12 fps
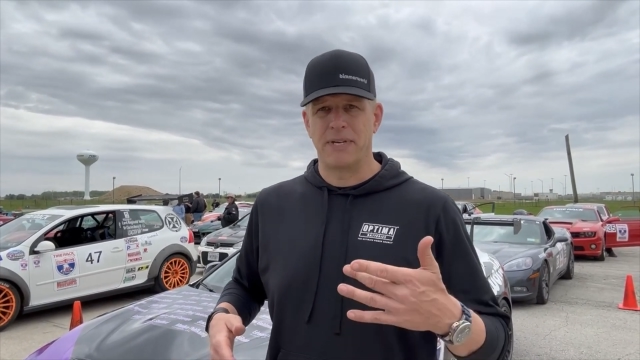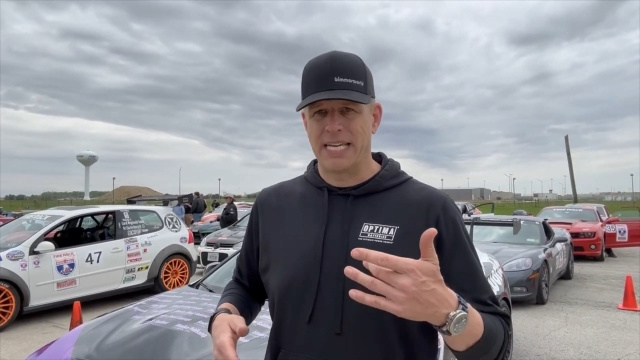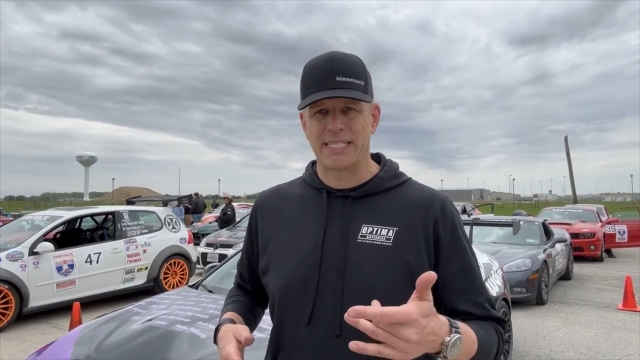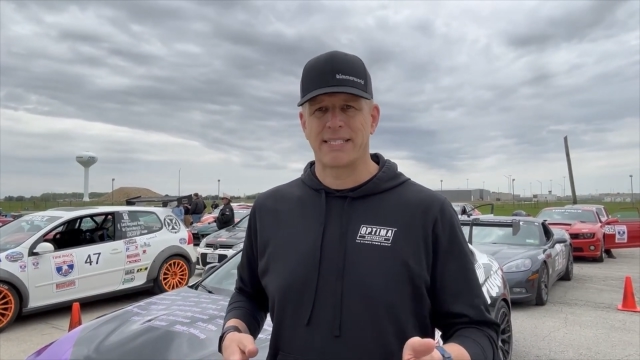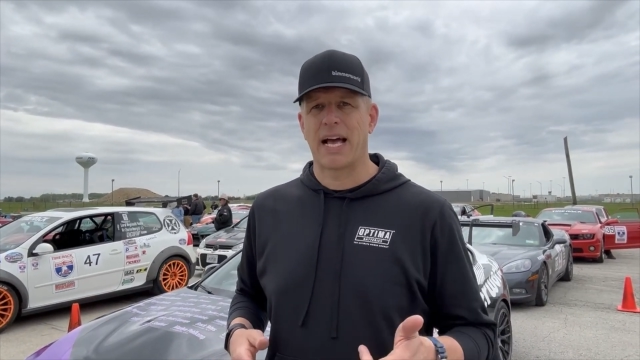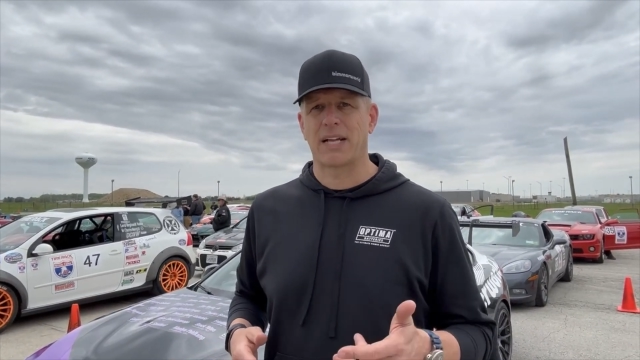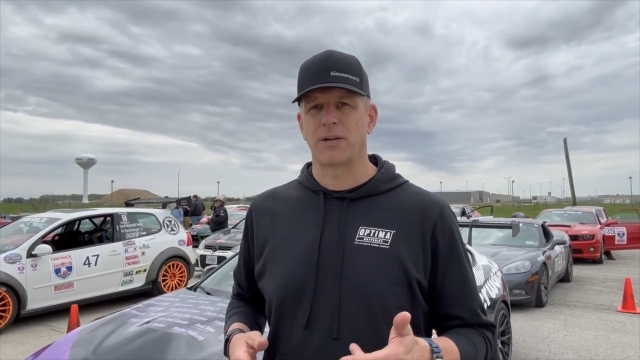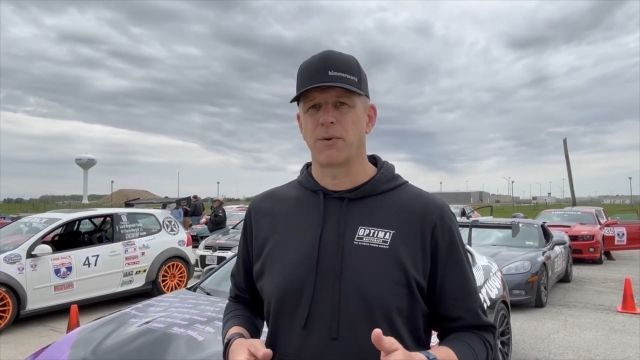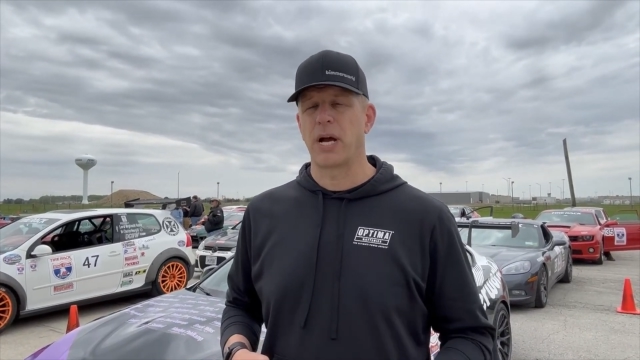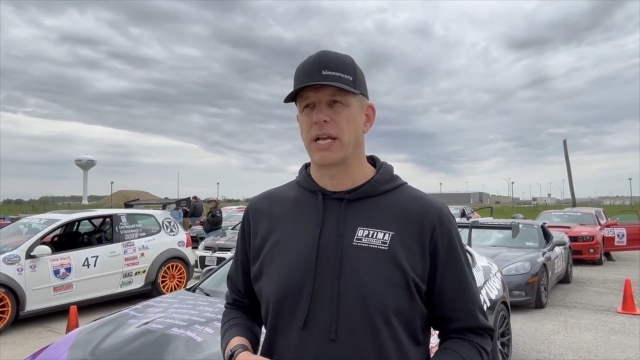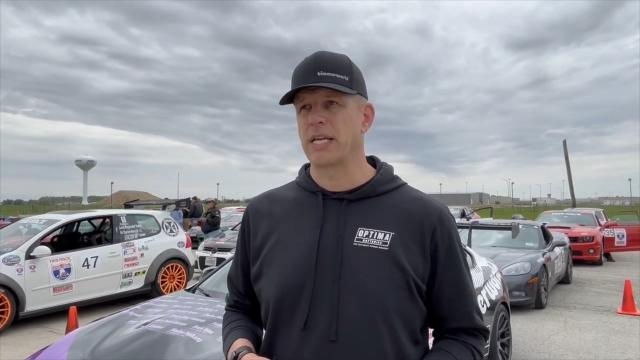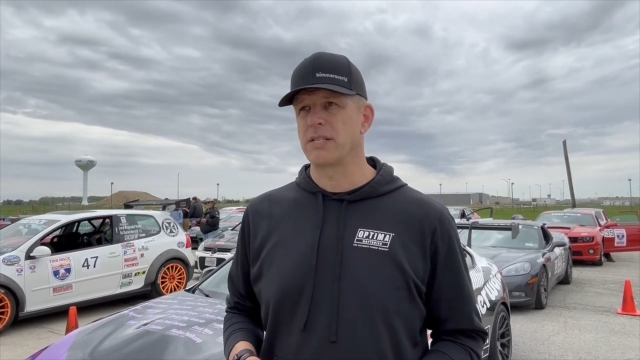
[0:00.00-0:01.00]
exactly
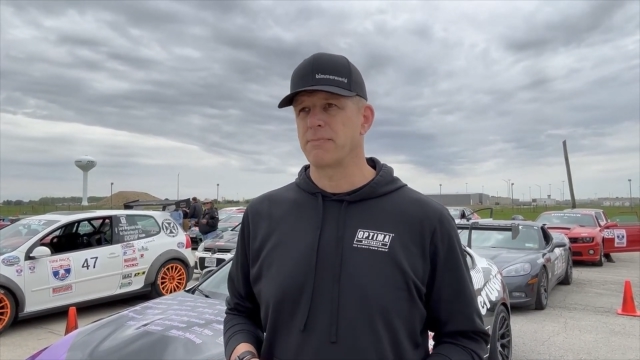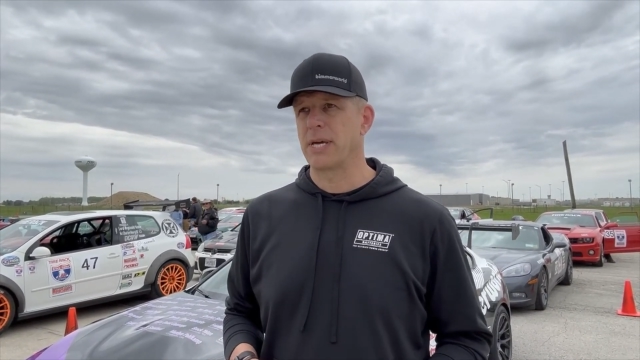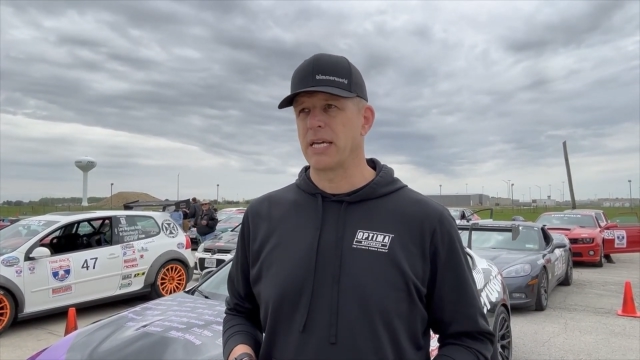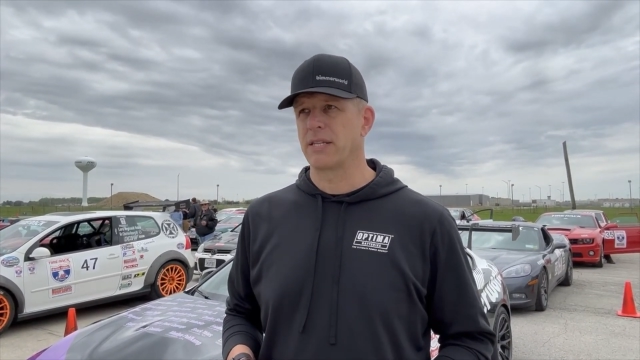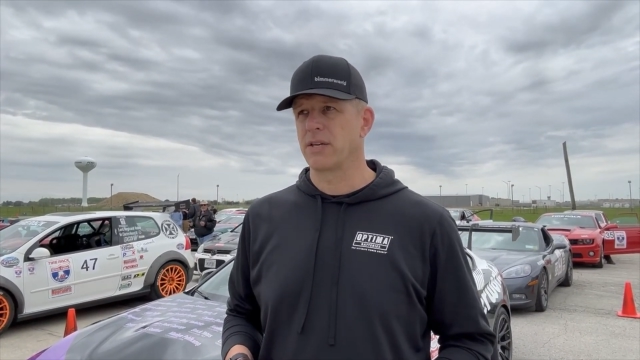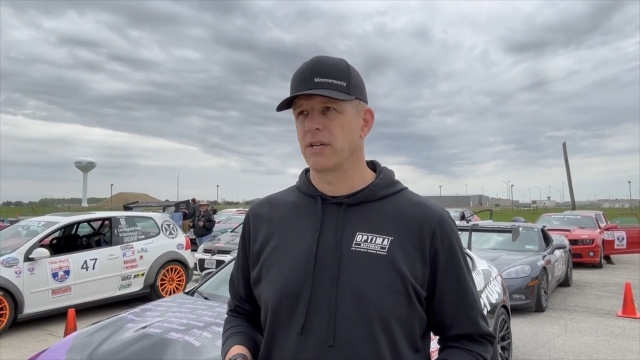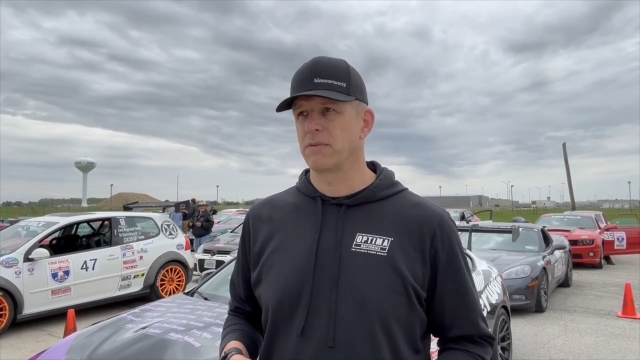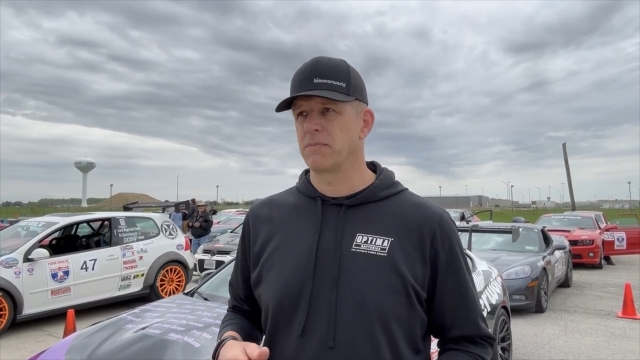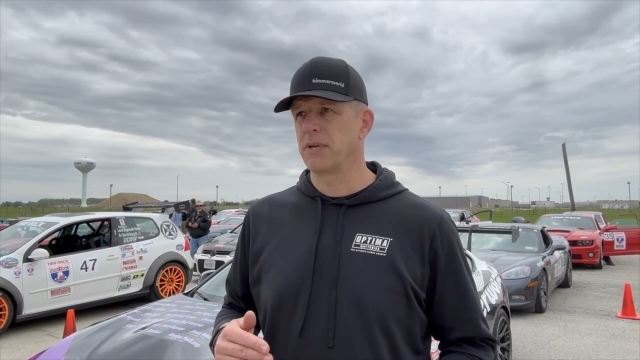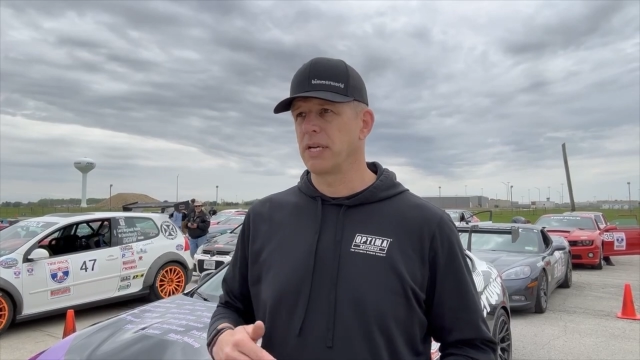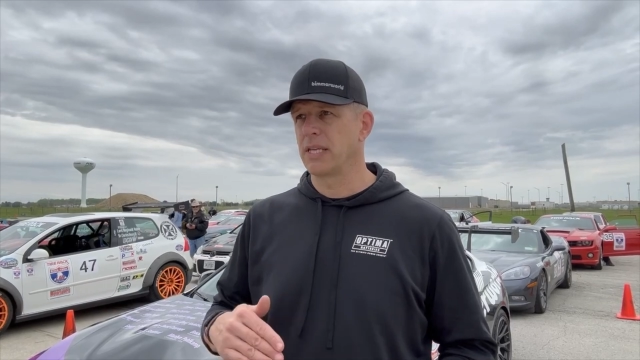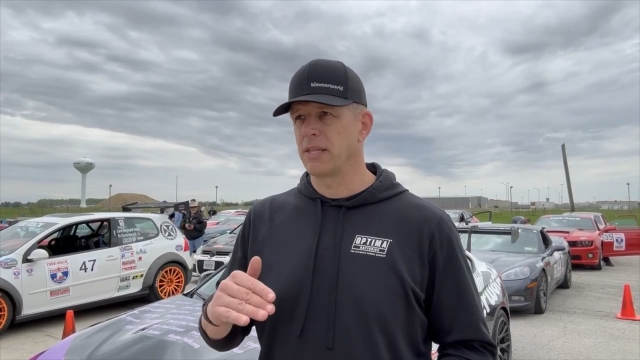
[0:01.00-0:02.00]
where I need to be in
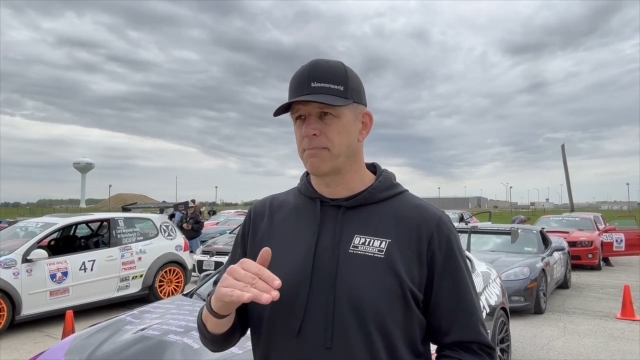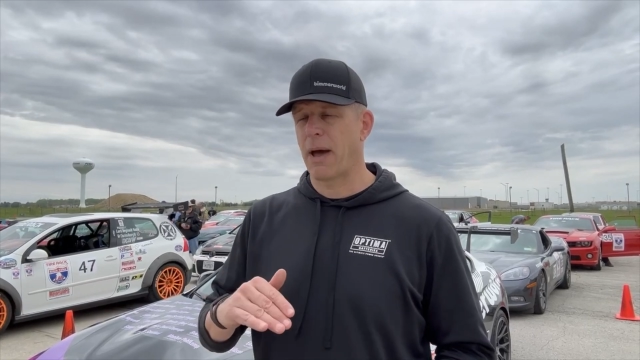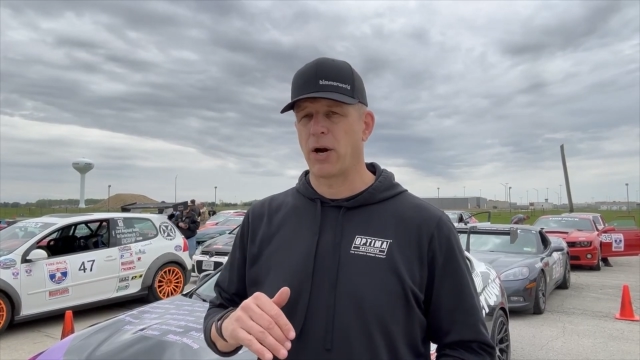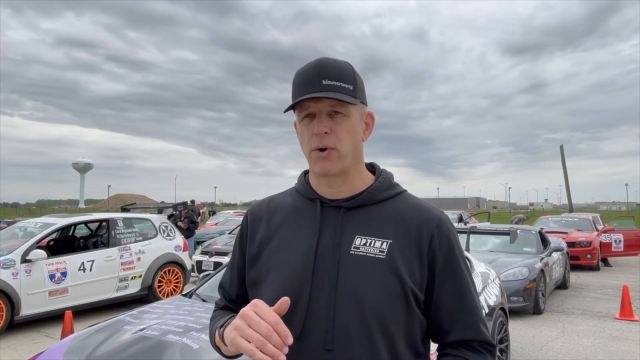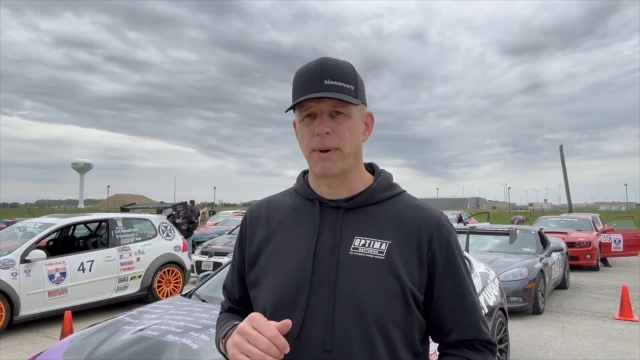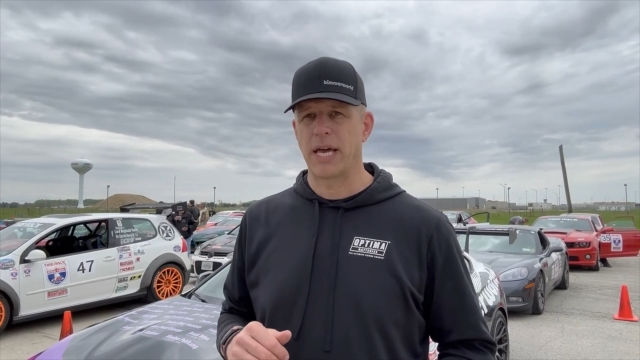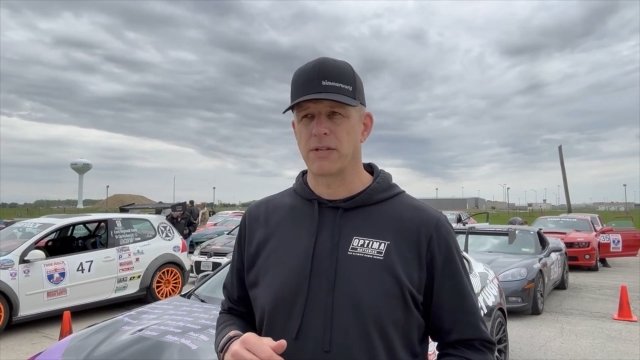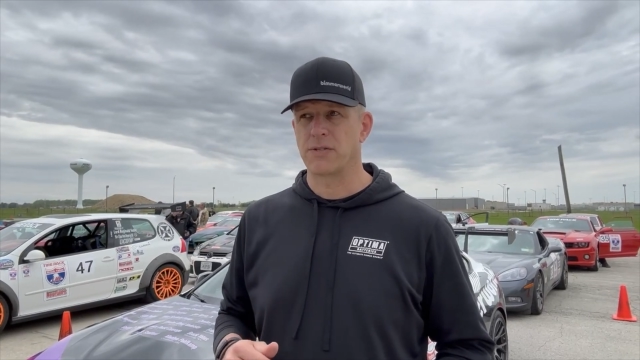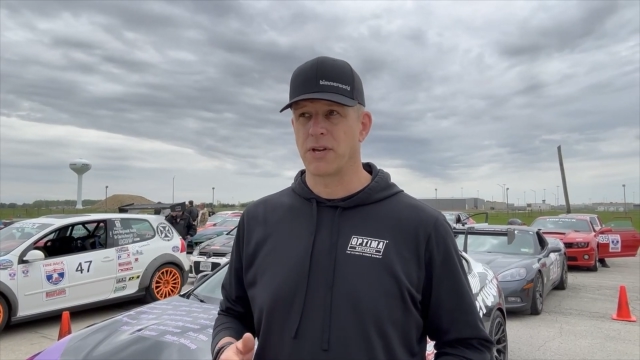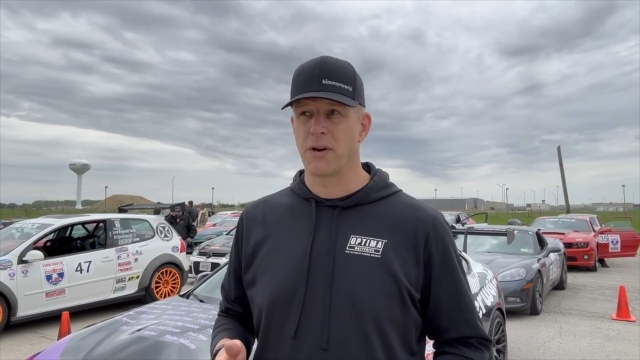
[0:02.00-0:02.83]
the power band.